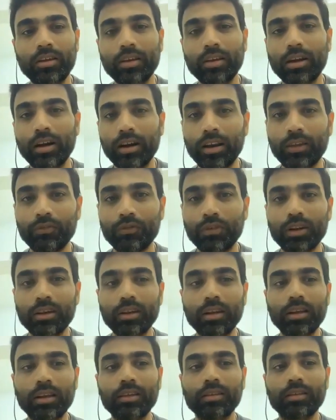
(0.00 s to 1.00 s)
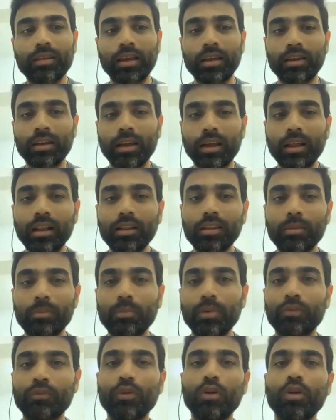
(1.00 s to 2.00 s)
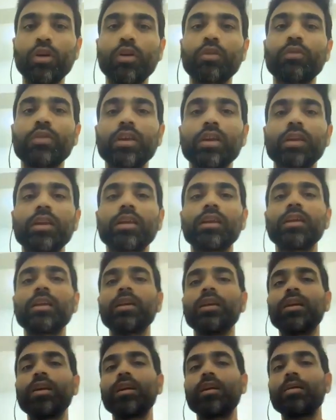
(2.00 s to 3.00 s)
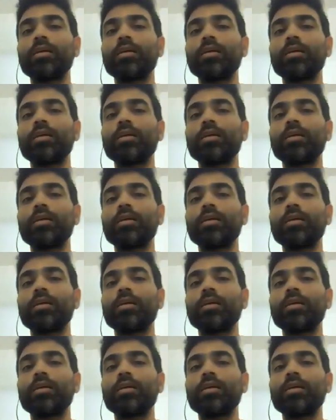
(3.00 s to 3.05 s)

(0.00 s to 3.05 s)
regarding fitness and health before we